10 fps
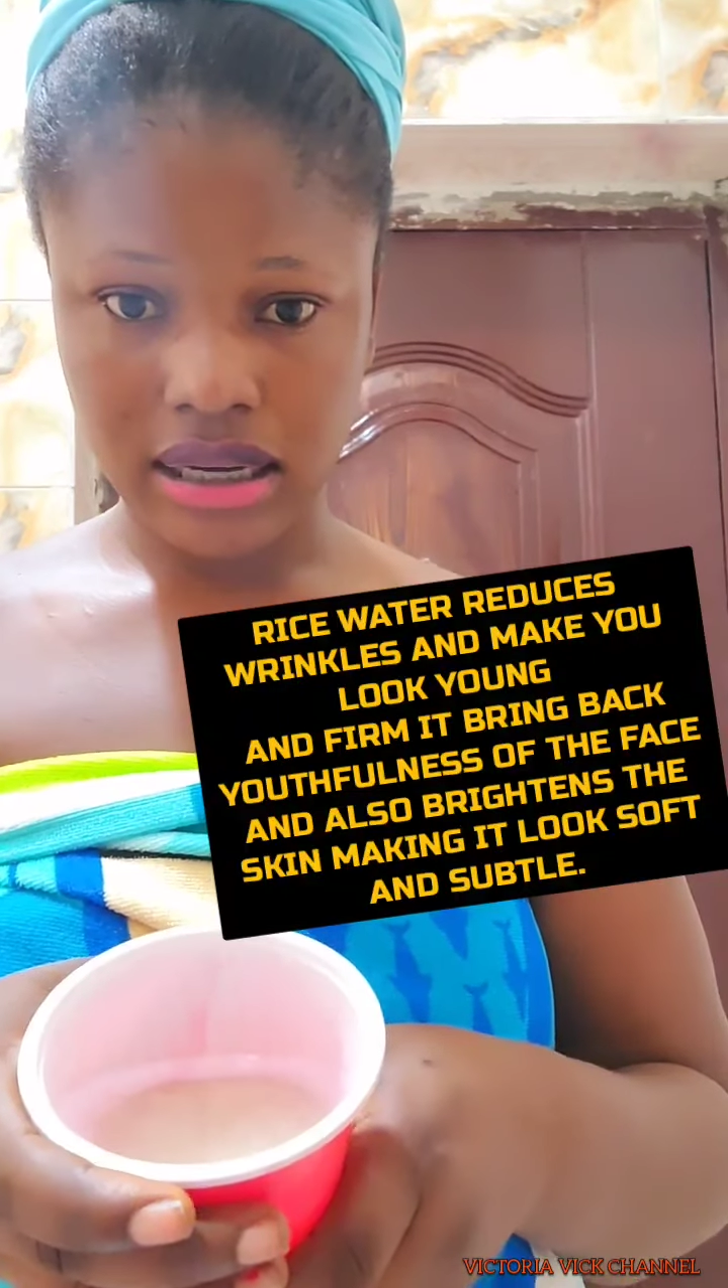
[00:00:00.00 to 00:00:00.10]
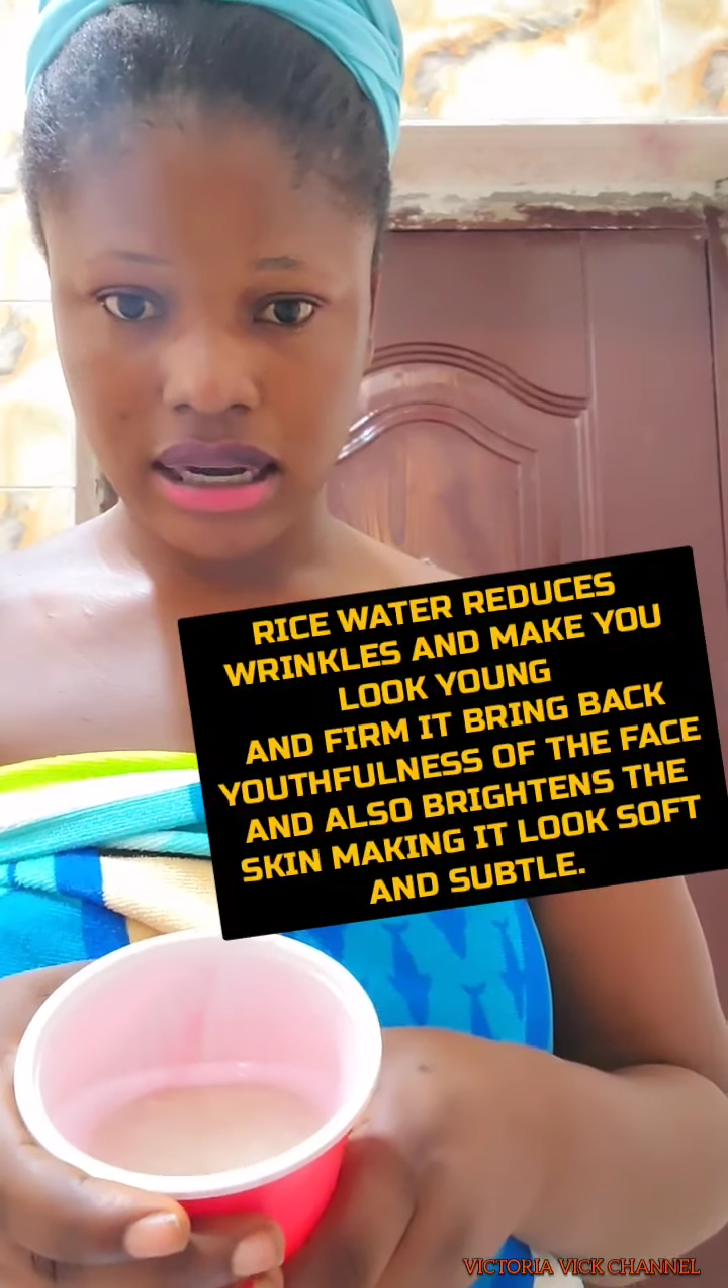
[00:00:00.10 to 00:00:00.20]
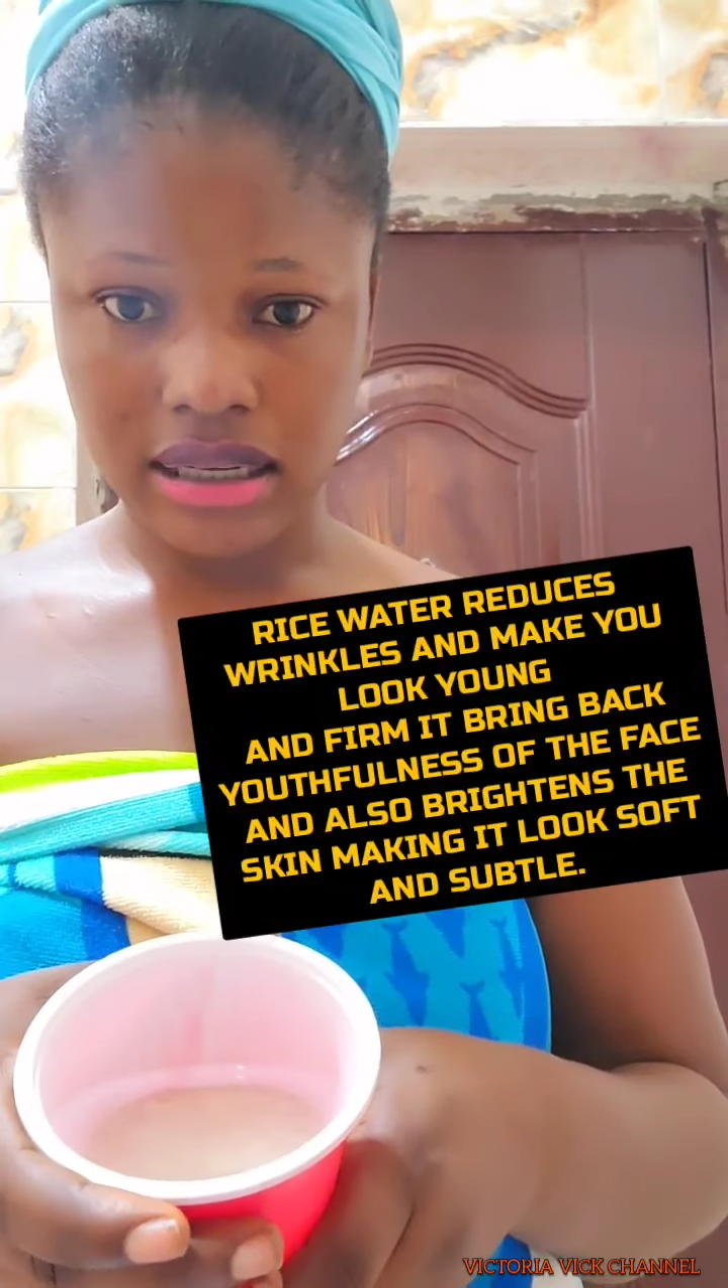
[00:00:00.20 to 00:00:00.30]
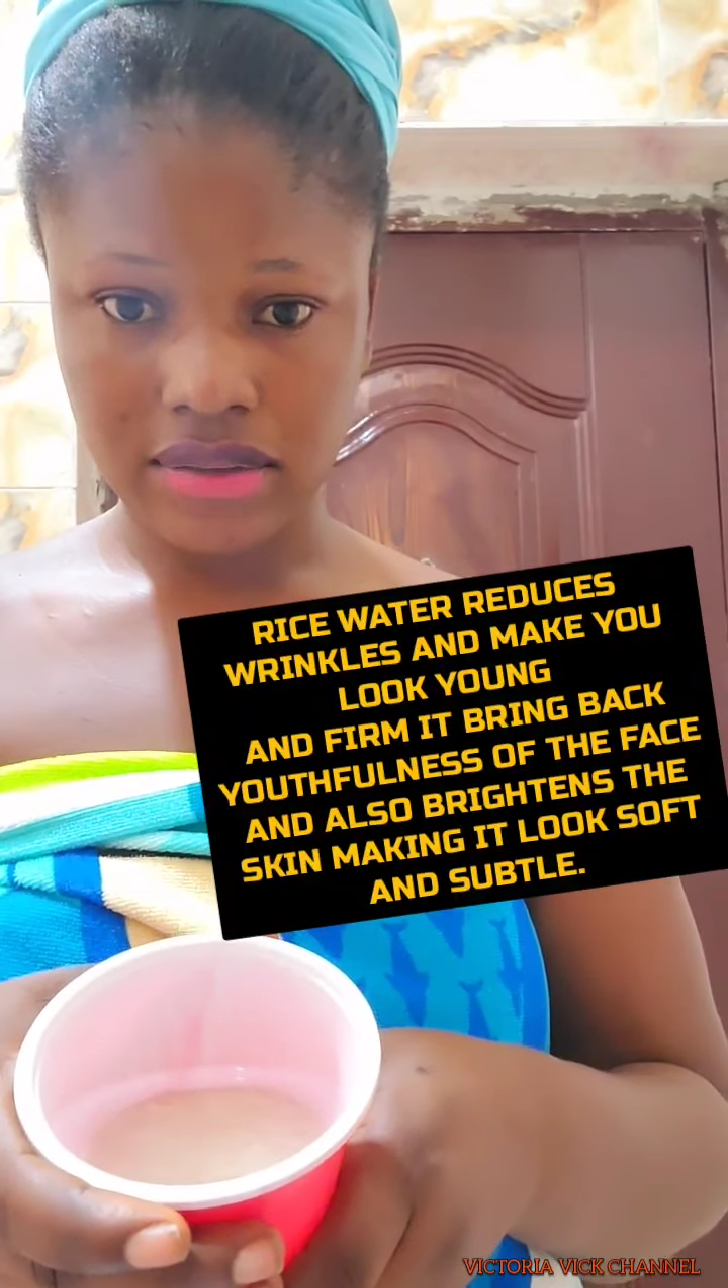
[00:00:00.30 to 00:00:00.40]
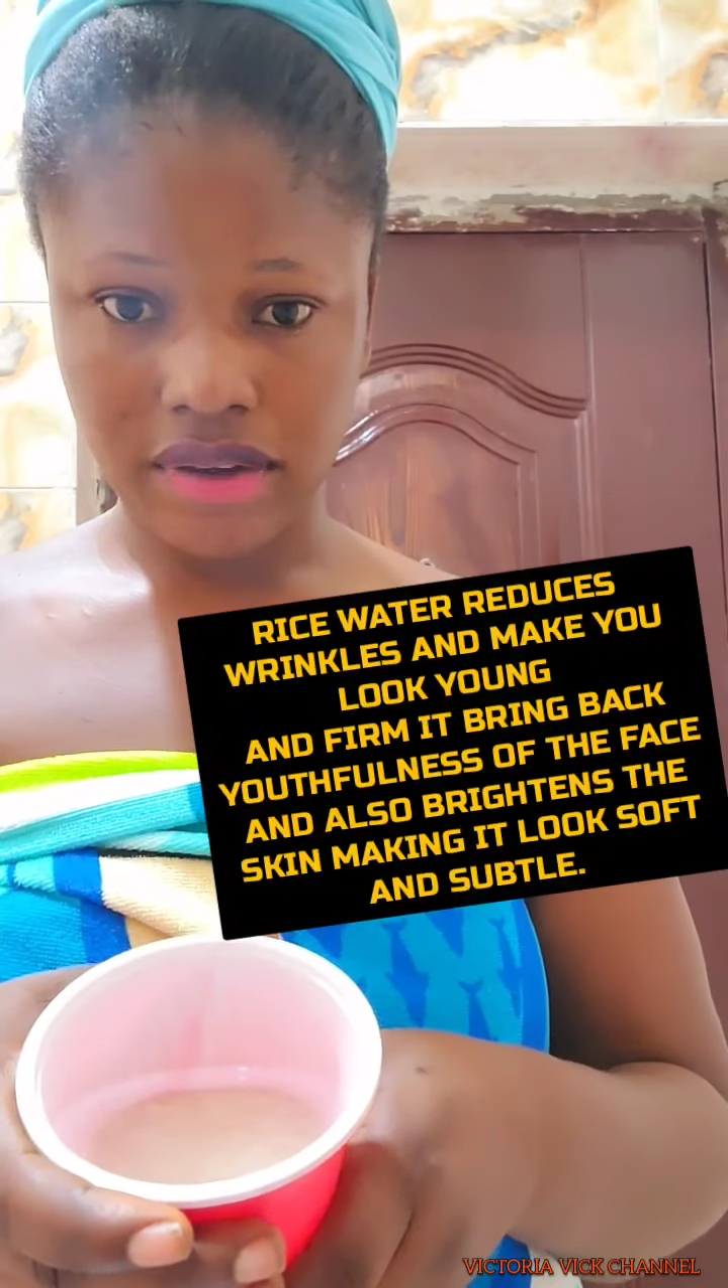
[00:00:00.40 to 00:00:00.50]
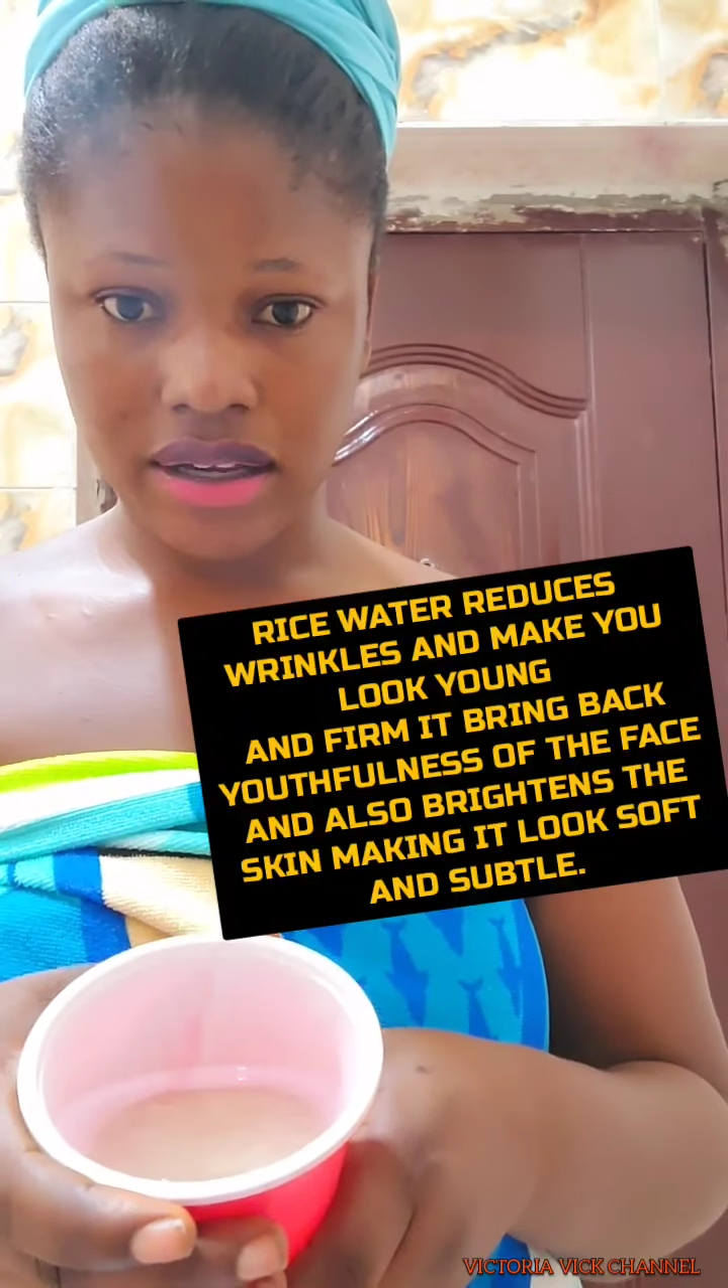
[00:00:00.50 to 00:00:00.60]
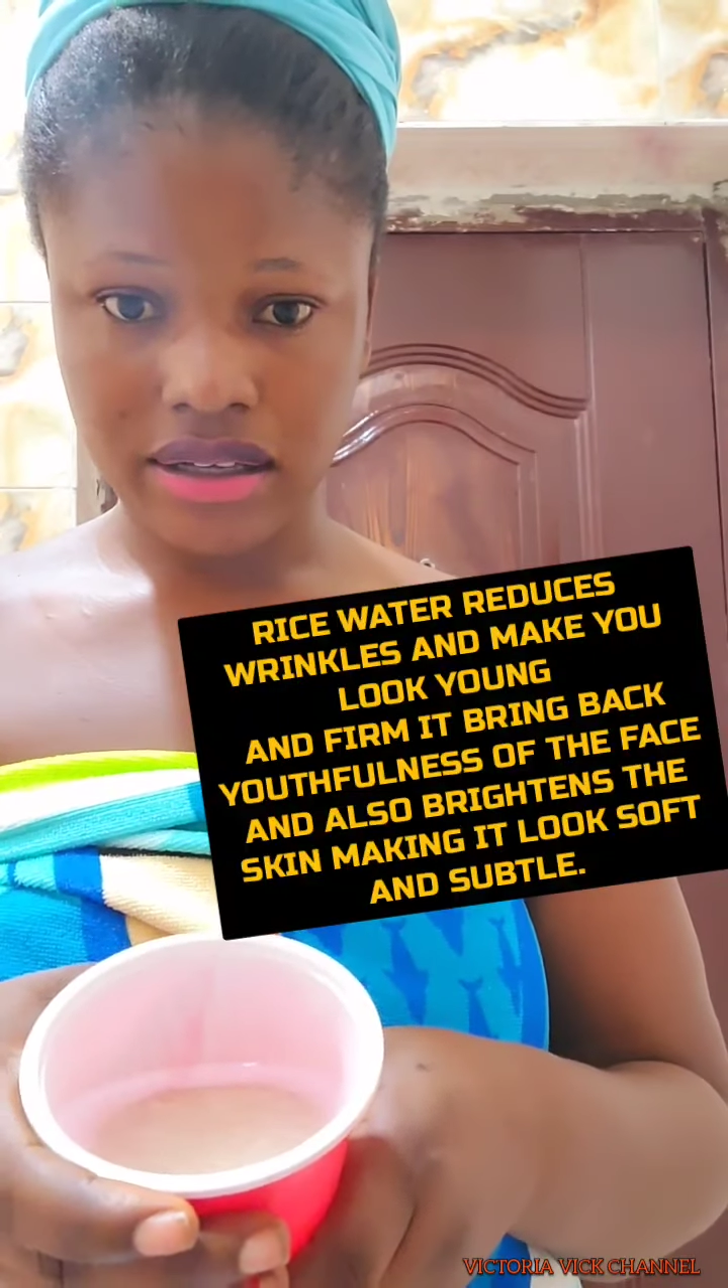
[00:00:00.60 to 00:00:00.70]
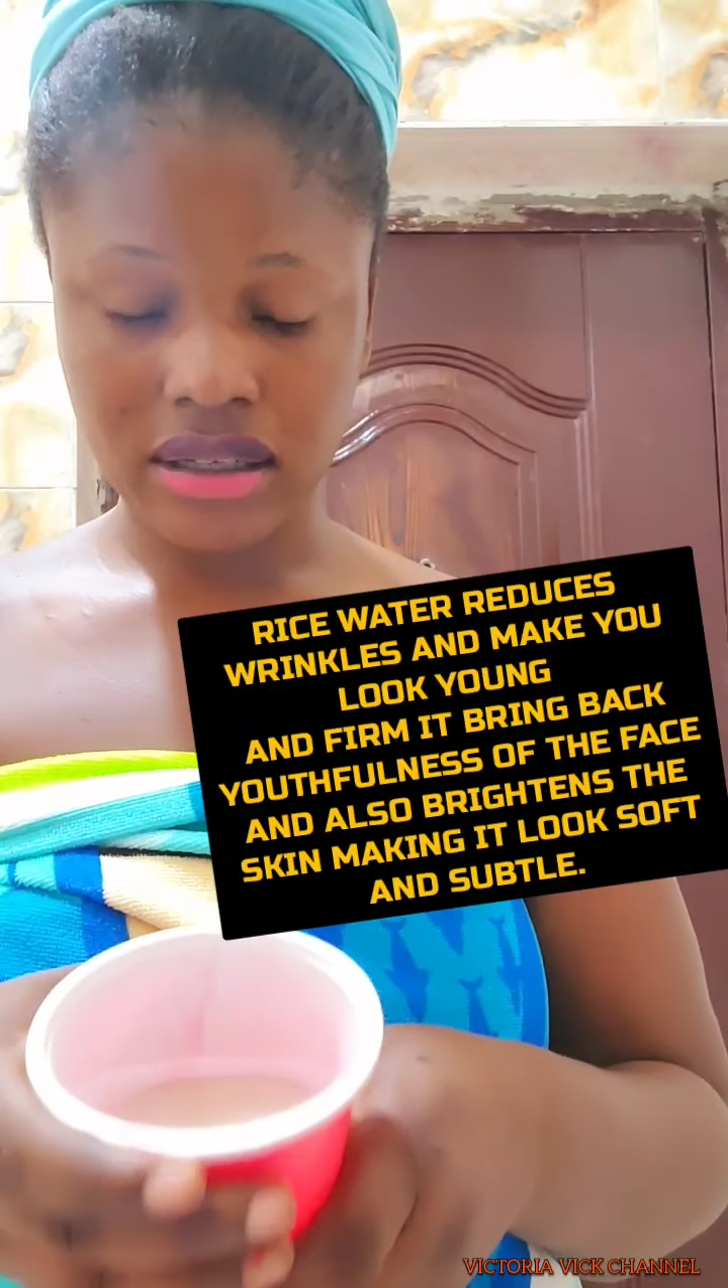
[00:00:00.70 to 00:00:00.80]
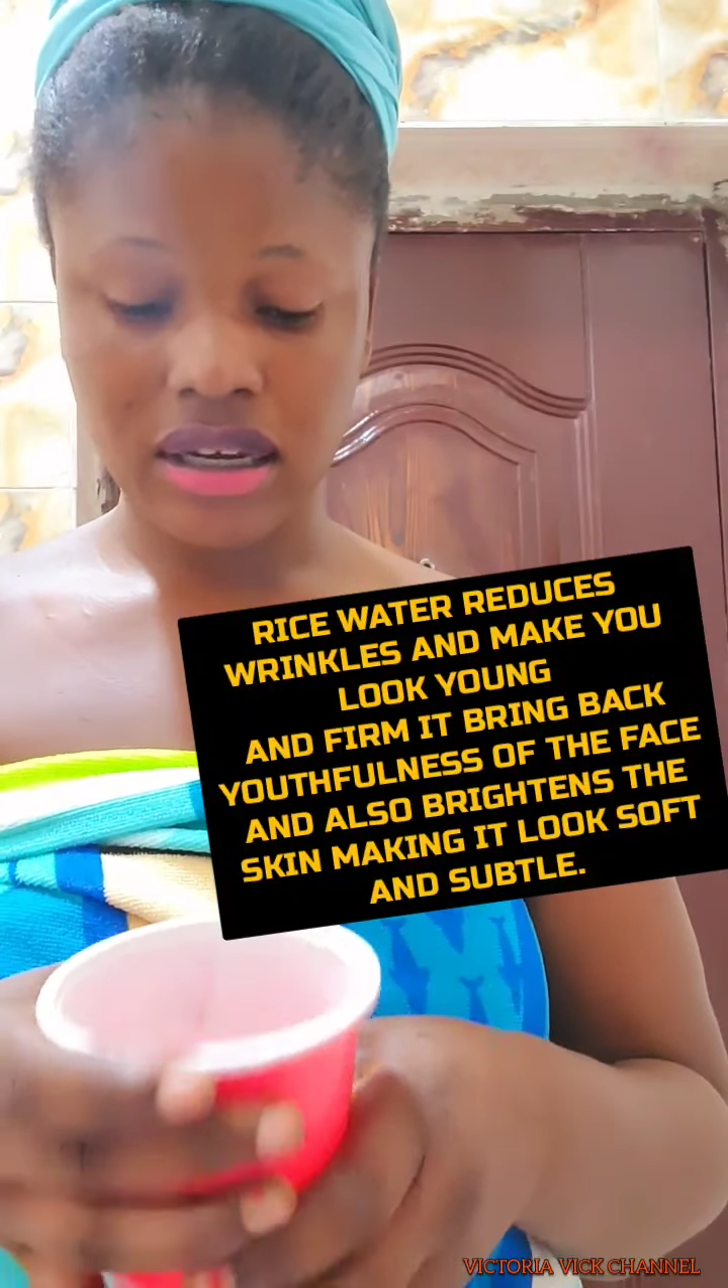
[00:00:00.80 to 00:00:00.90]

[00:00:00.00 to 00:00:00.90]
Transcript: that's rice